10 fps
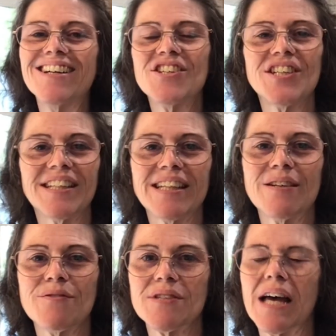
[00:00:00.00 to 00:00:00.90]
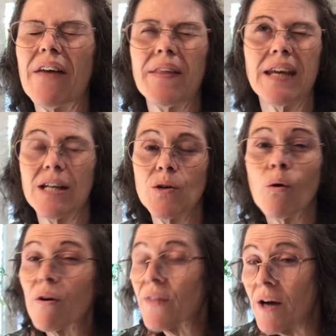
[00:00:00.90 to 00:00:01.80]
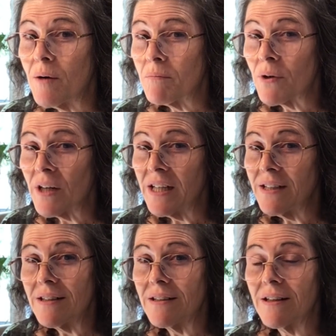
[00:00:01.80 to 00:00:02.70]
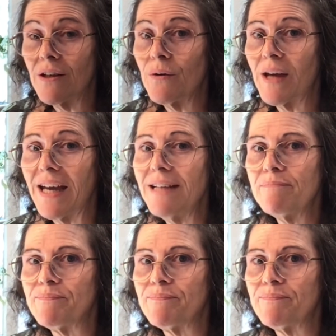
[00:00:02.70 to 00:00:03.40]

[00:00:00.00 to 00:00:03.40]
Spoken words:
She lives, I think, in Northumberland in the UK.